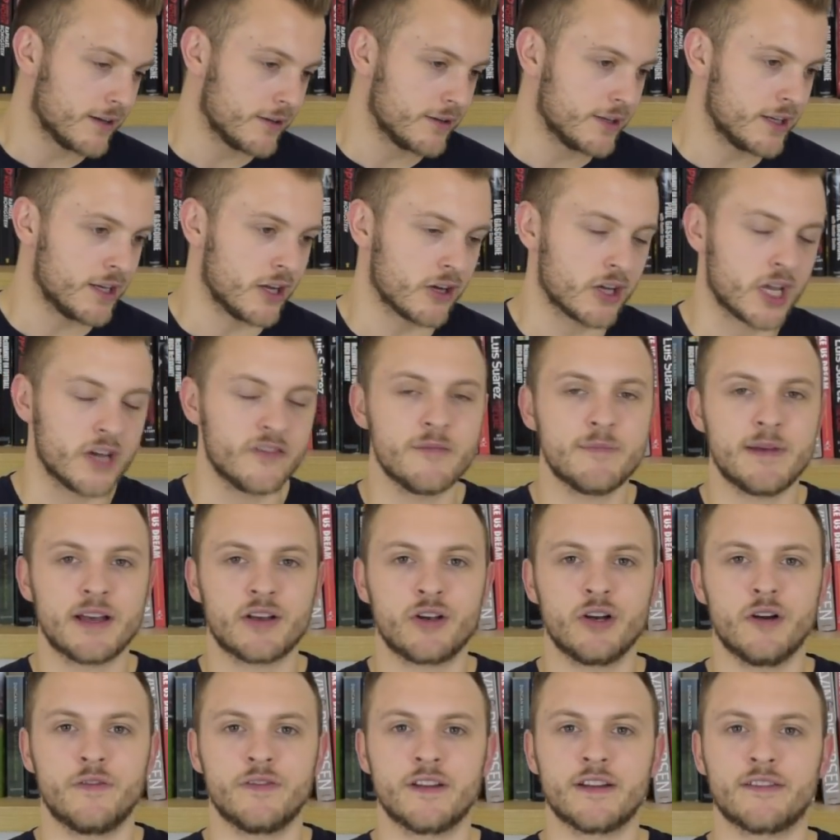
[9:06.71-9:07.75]
you know, coming
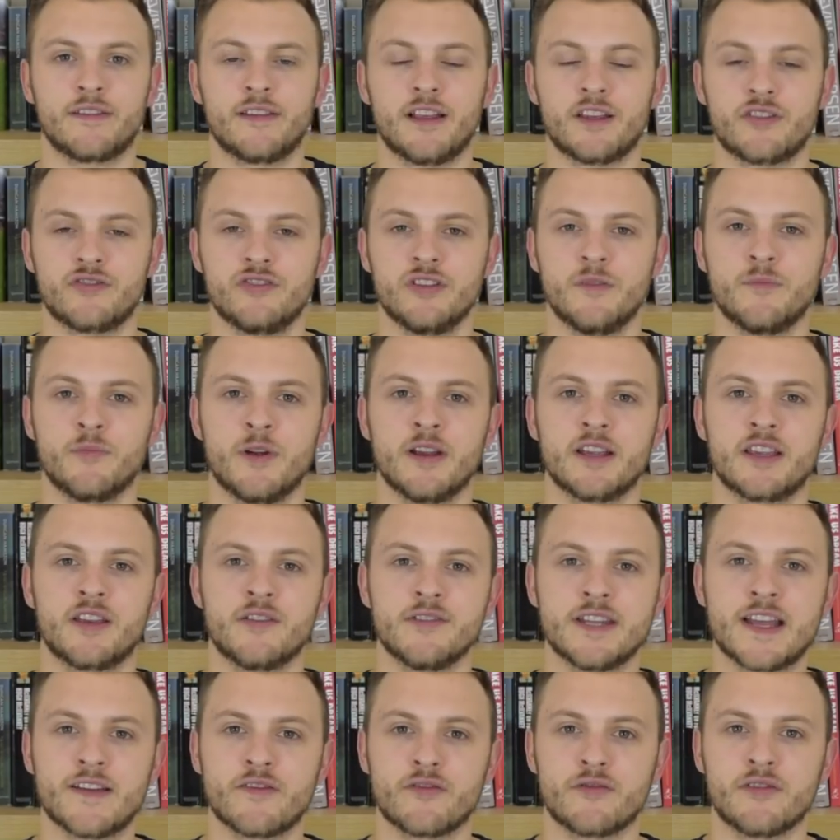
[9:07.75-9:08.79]
back off an international break,
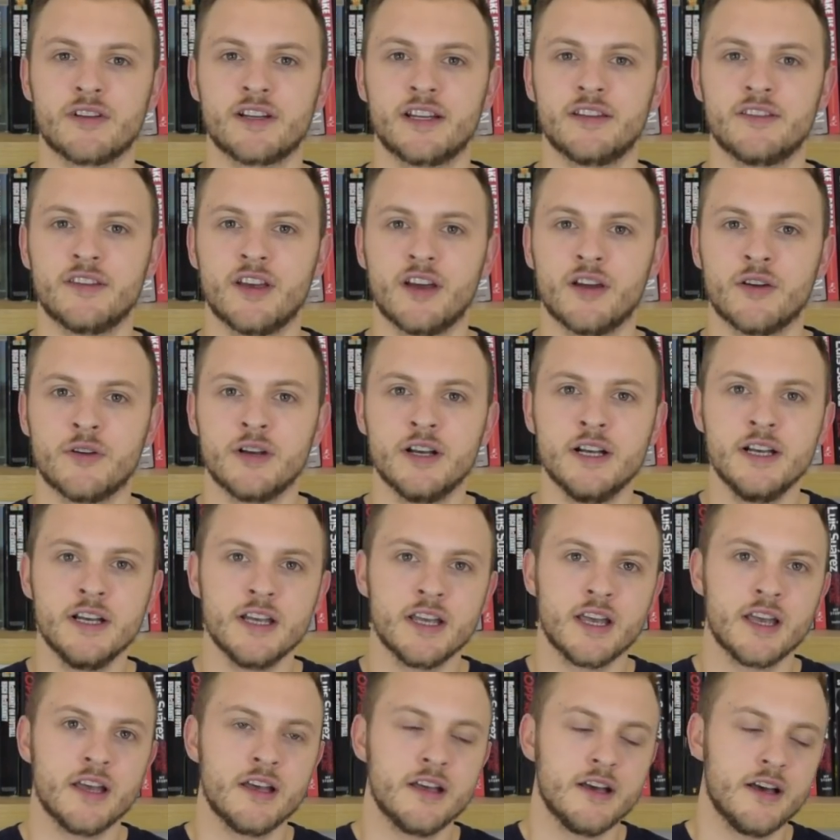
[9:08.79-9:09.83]
you never really know
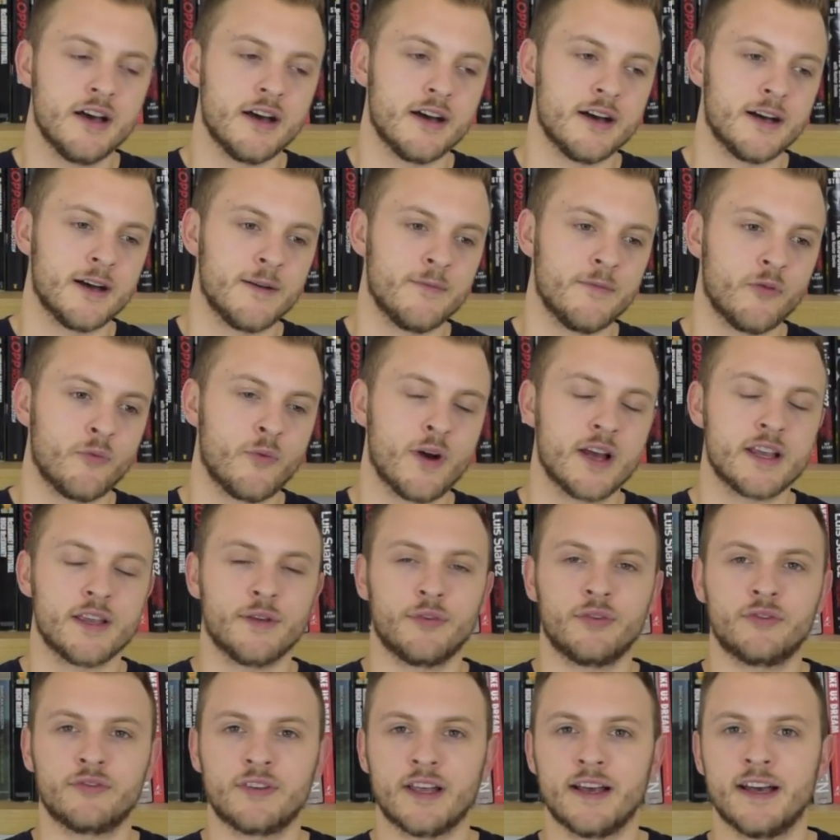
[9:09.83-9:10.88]
where you
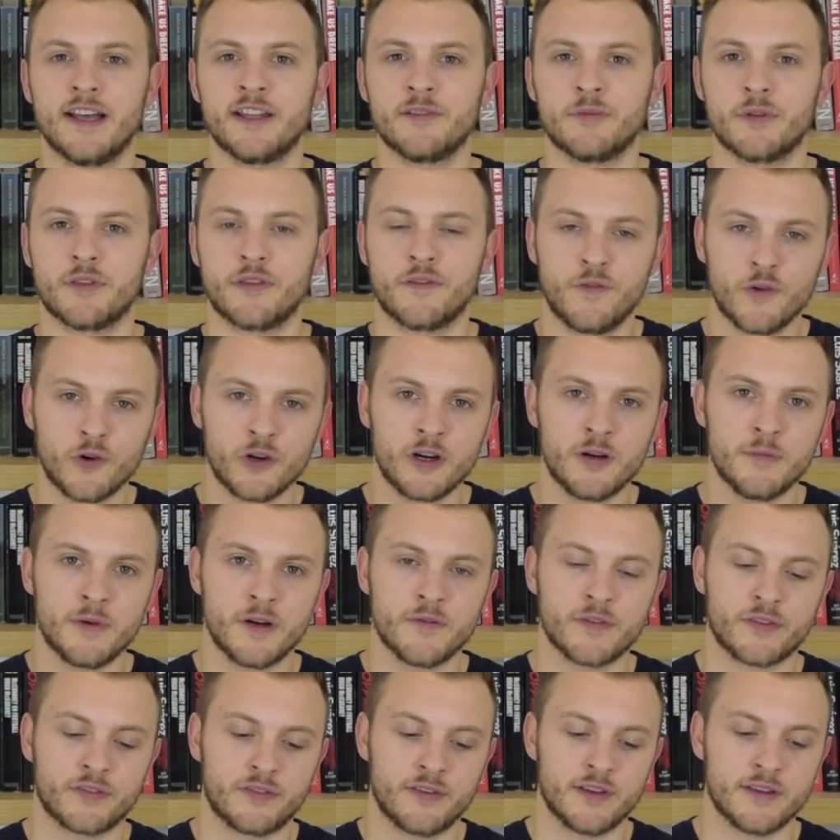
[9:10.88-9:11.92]
stand with form.
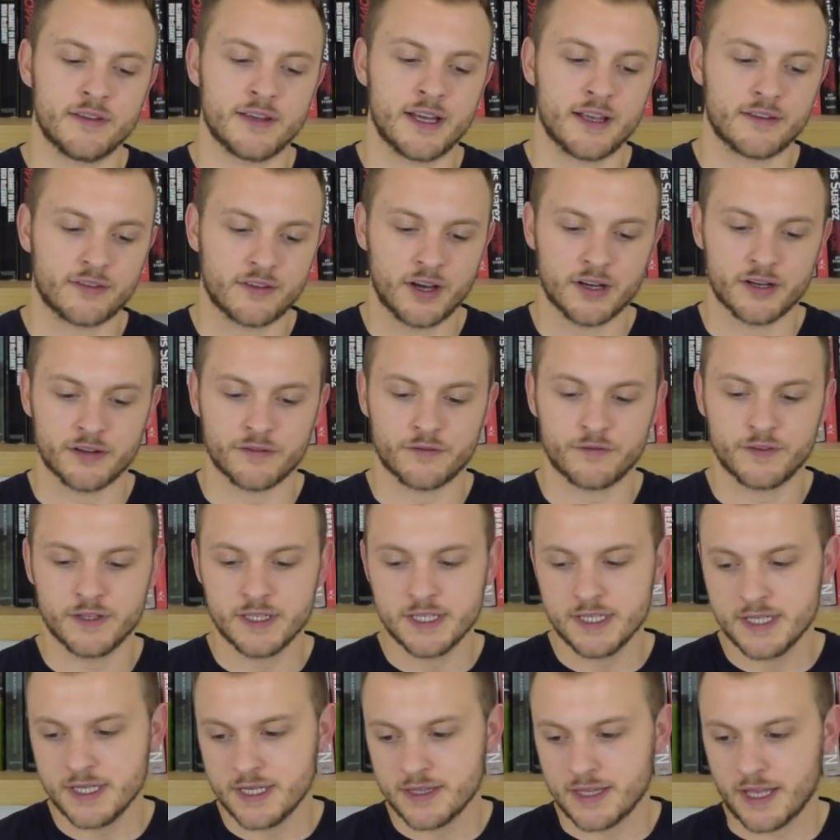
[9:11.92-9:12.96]
Obviously, that's kind of
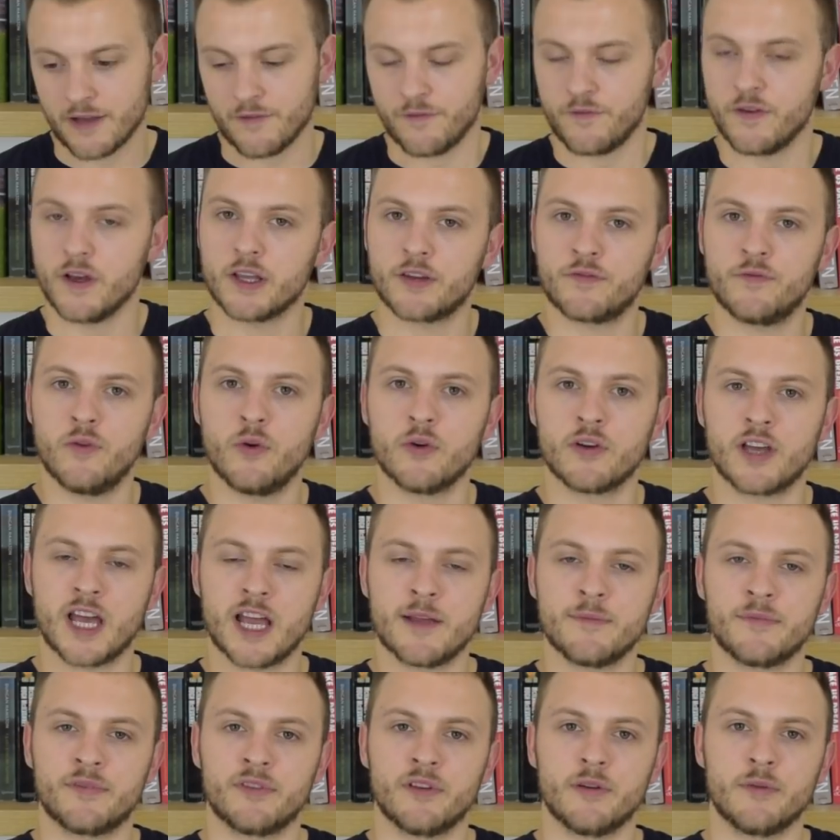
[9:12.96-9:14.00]
that first four
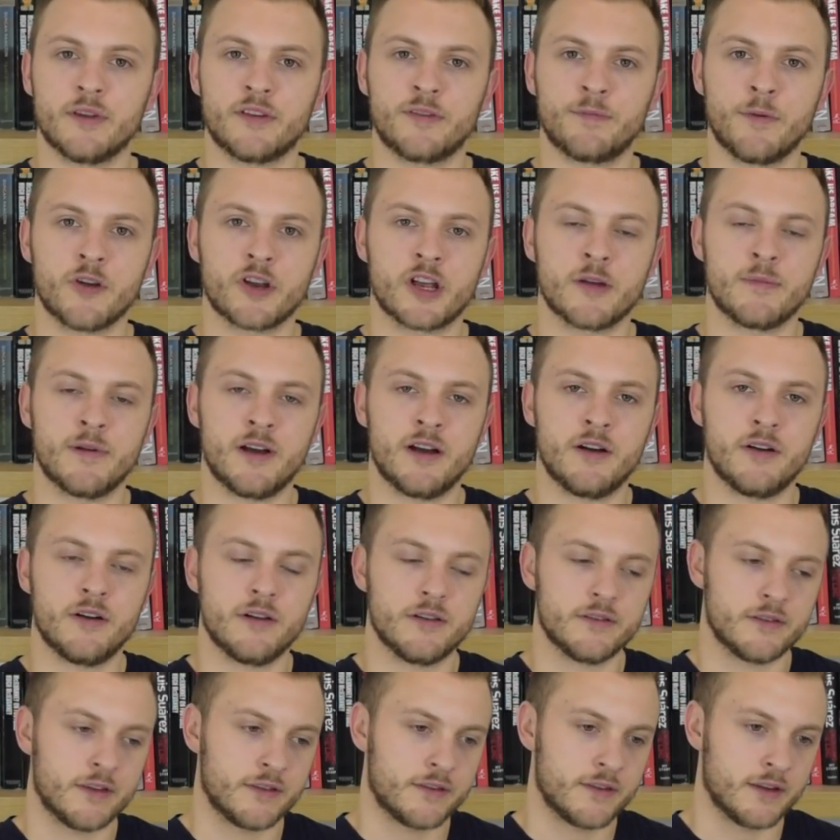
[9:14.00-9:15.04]
games that we spoke
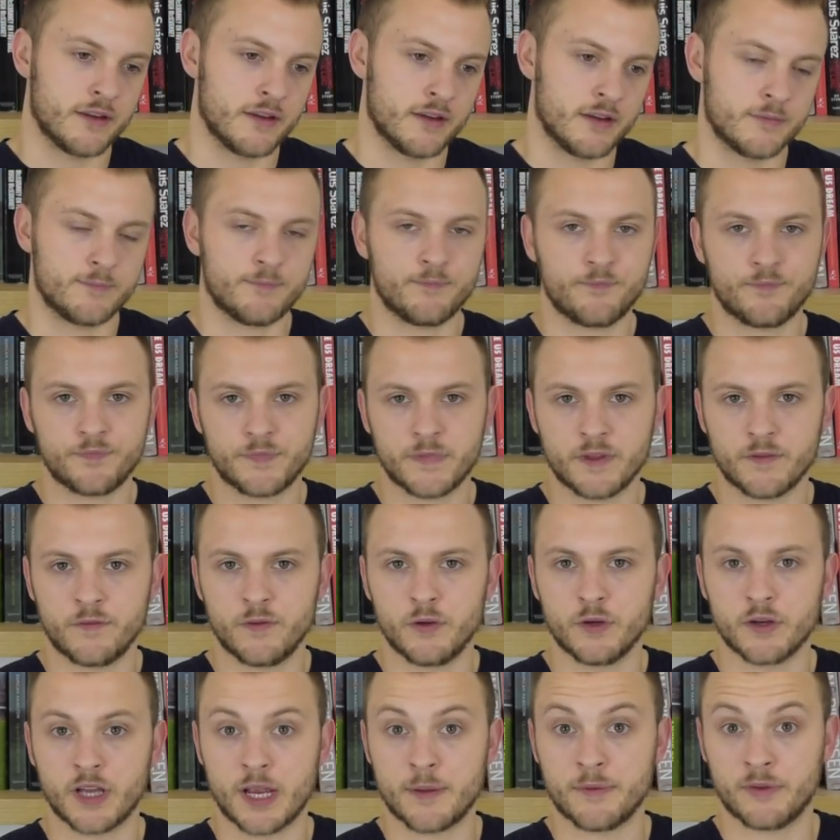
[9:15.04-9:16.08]
about, that the
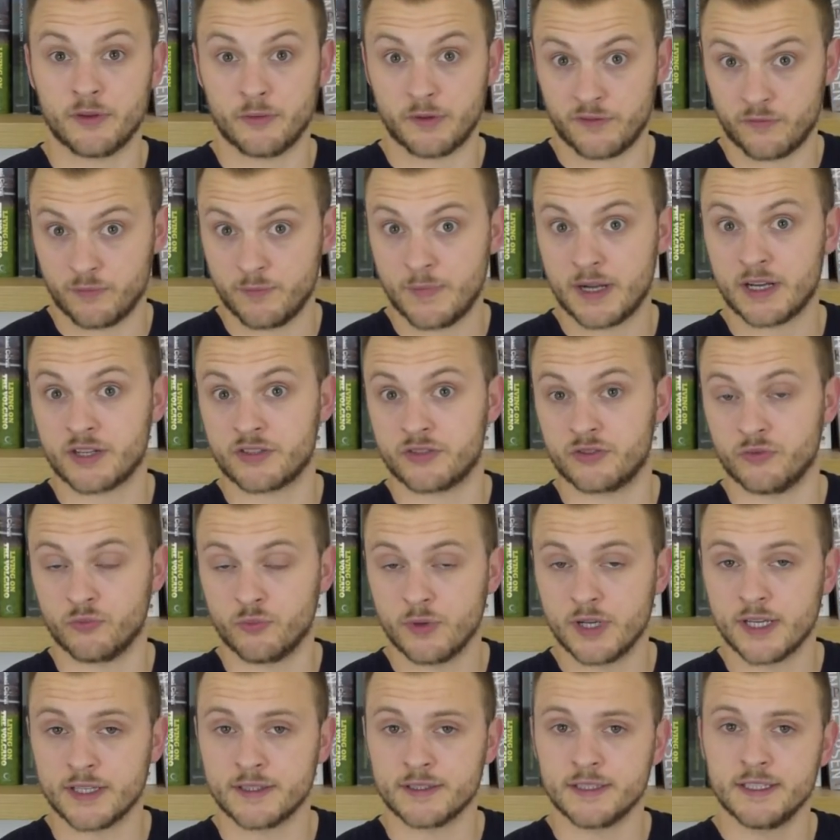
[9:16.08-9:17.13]
four games that we've managed to
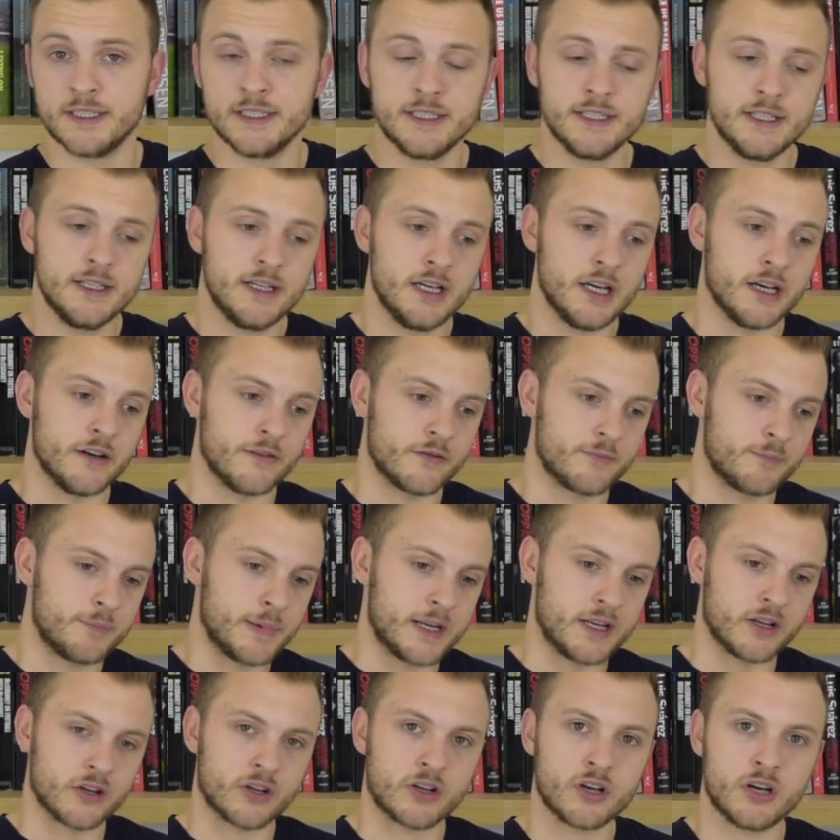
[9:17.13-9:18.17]
win have
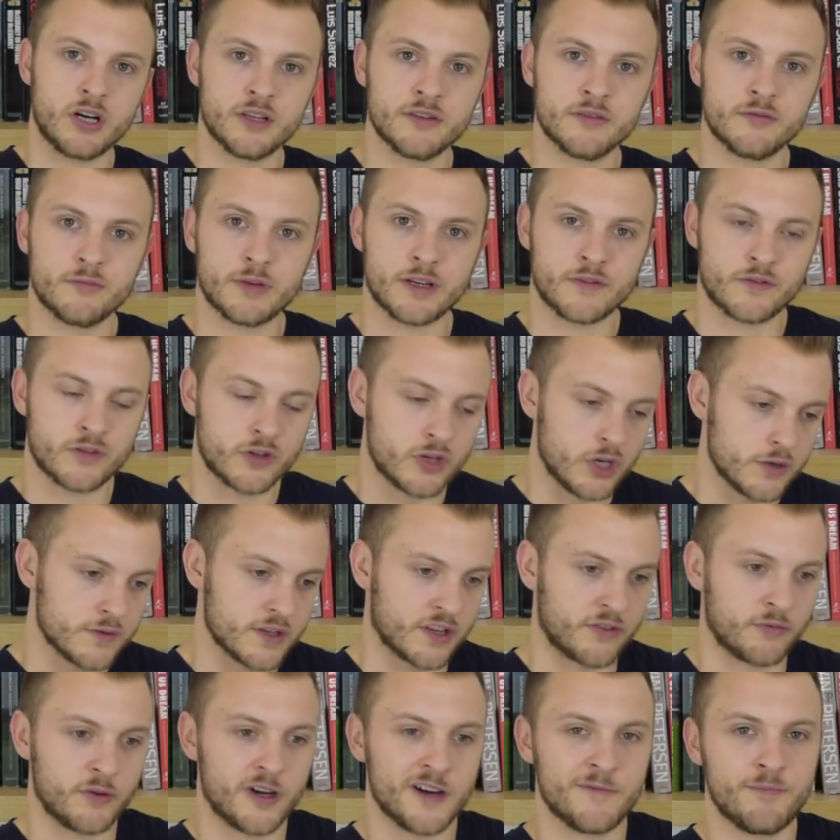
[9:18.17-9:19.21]
been and gone. We've got
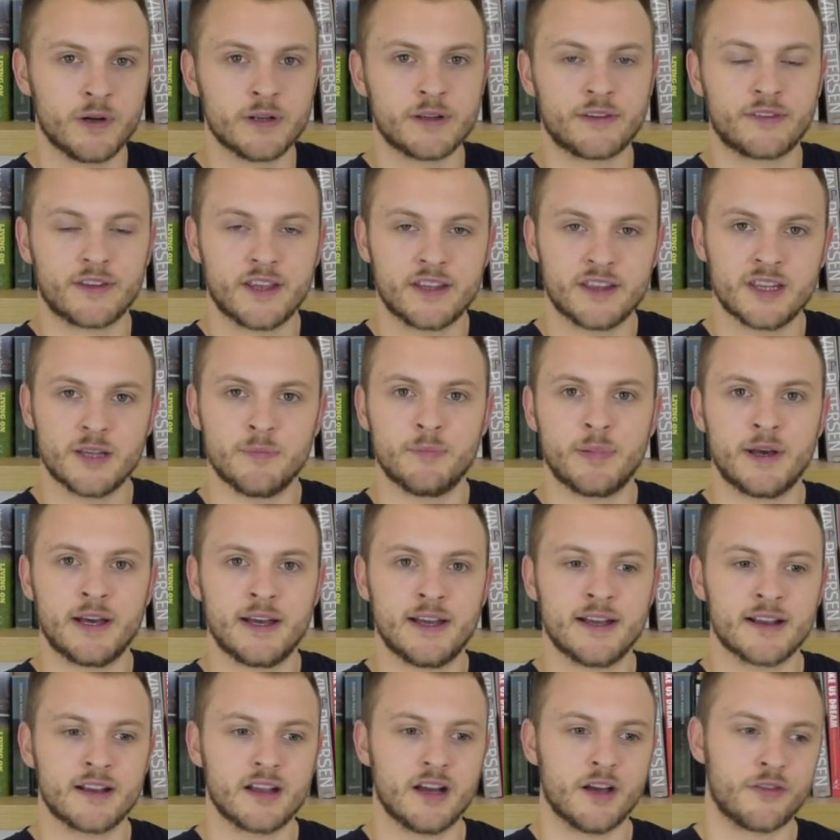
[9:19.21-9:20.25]
the 12 points in the bag.